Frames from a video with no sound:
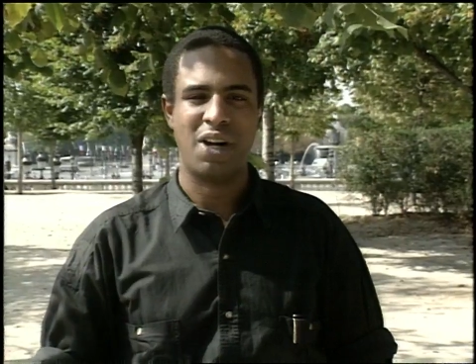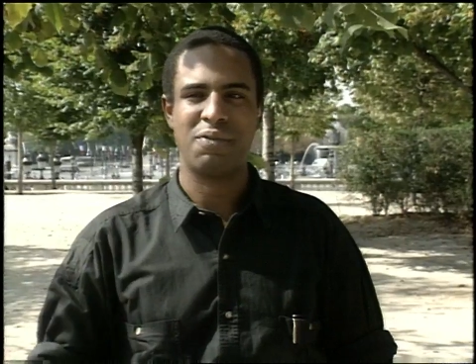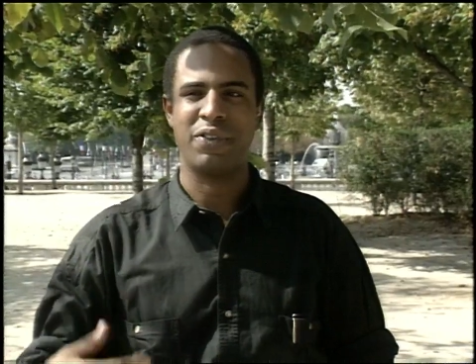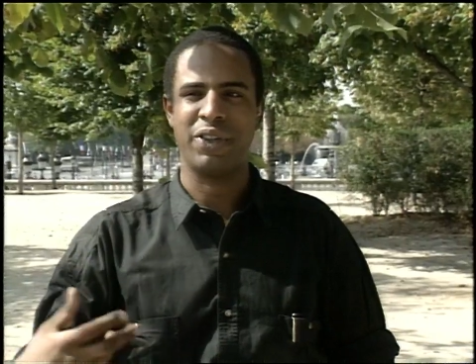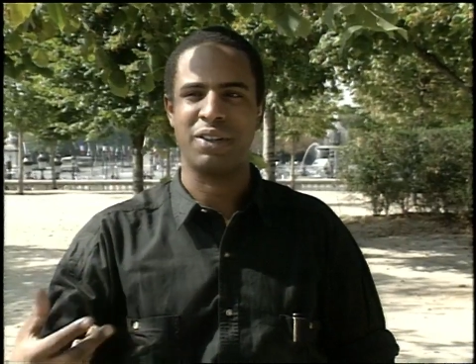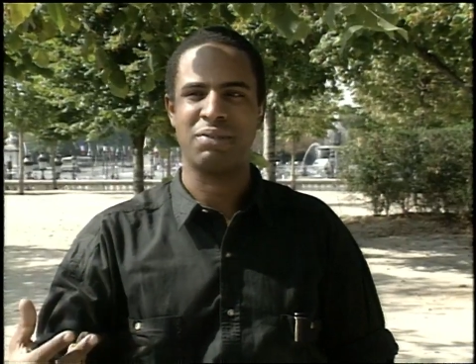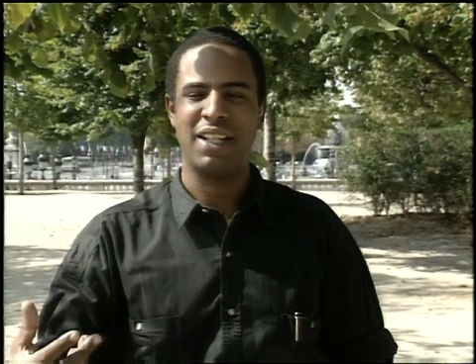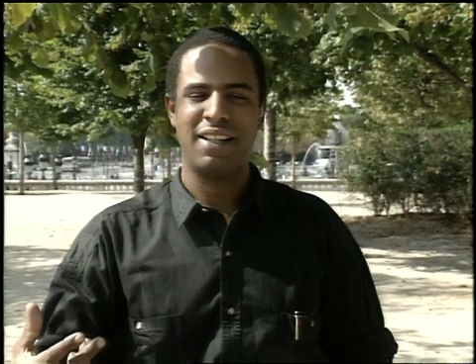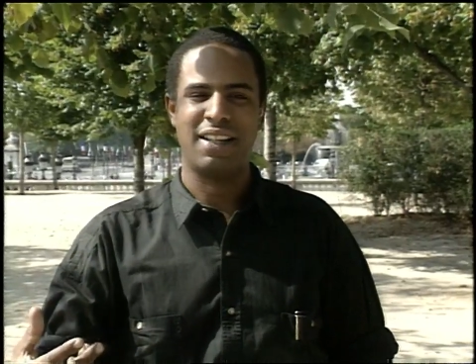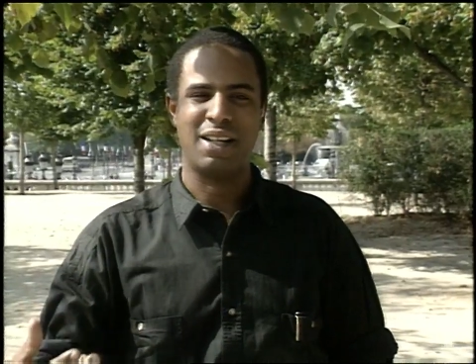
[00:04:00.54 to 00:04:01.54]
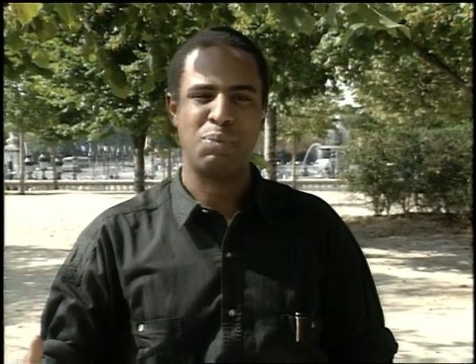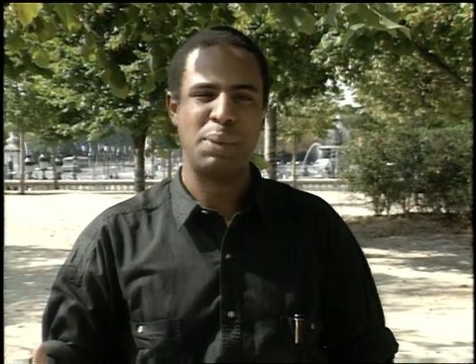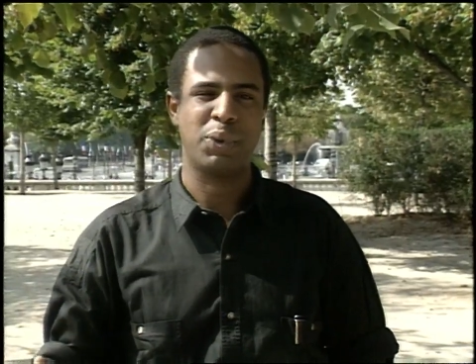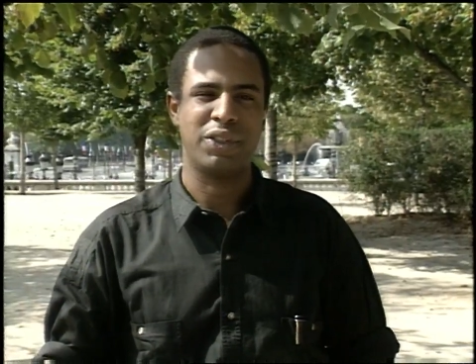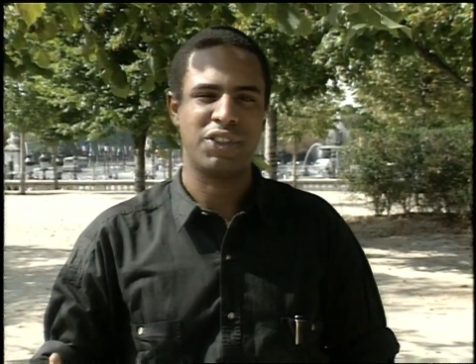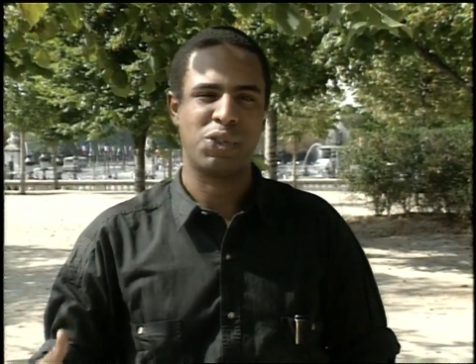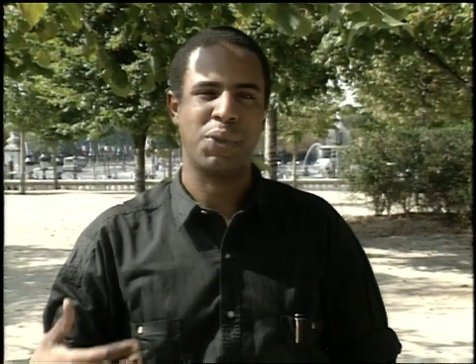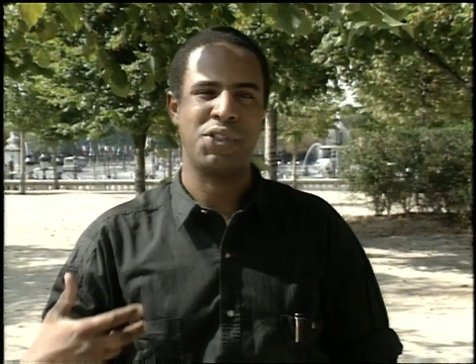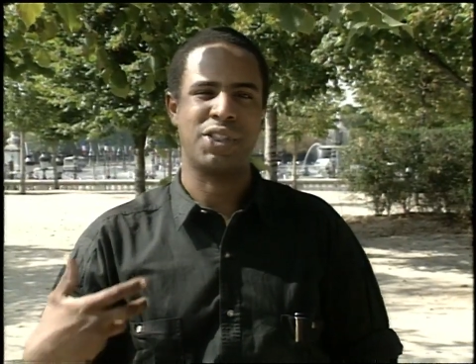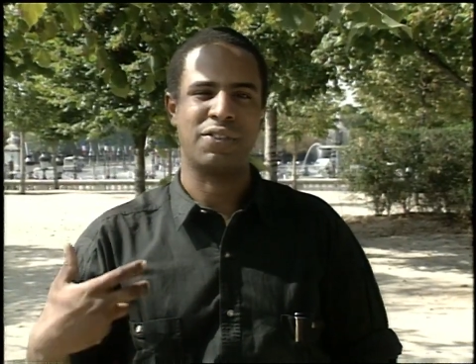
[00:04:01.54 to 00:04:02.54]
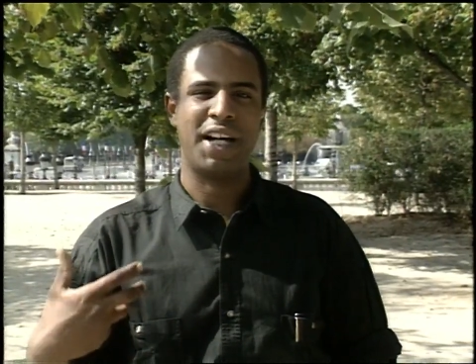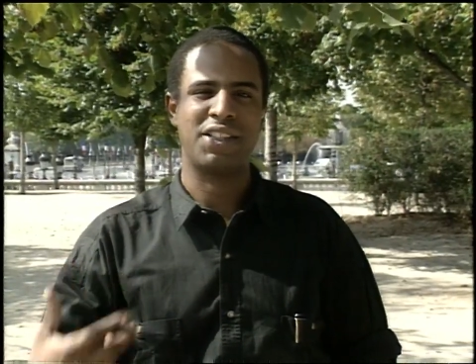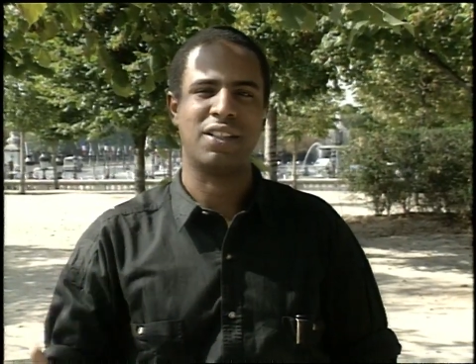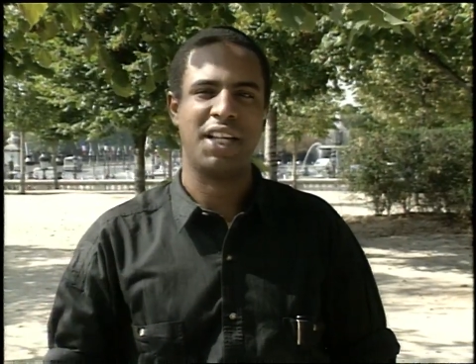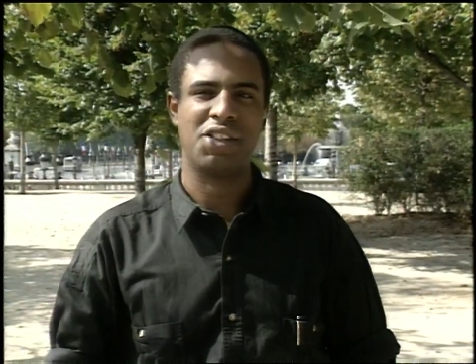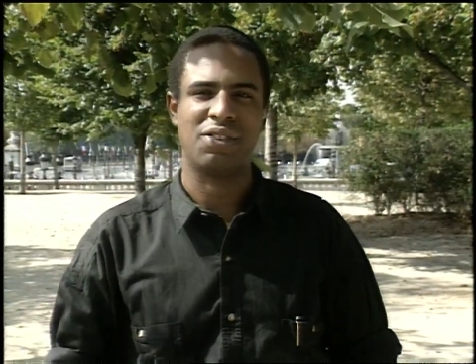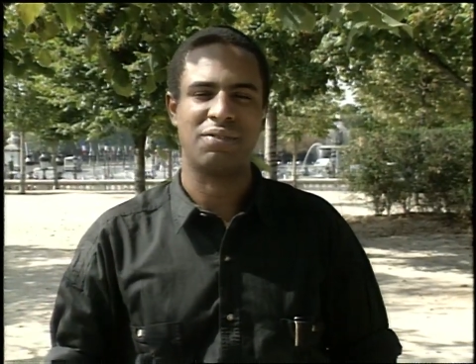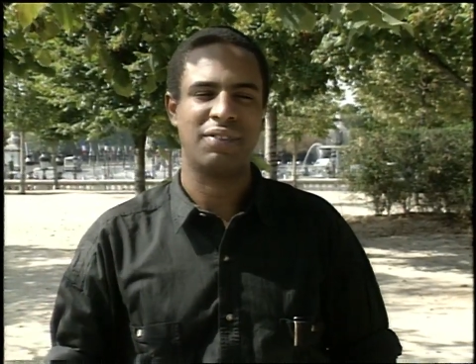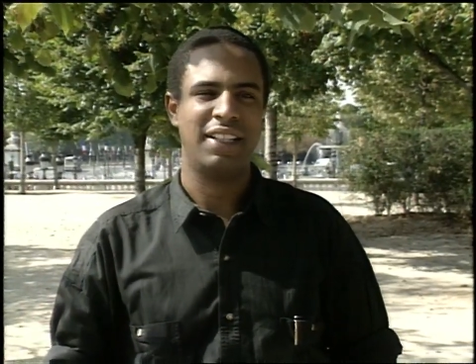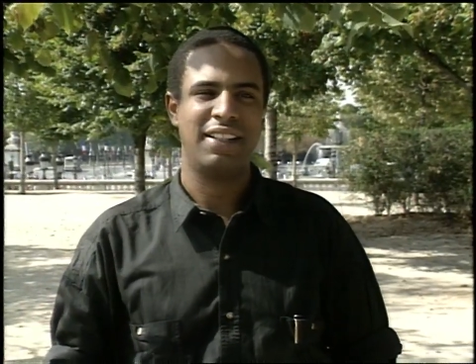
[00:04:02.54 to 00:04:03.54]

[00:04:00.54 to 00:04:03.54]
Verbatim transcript: Often they're uh, people in situations of isolation.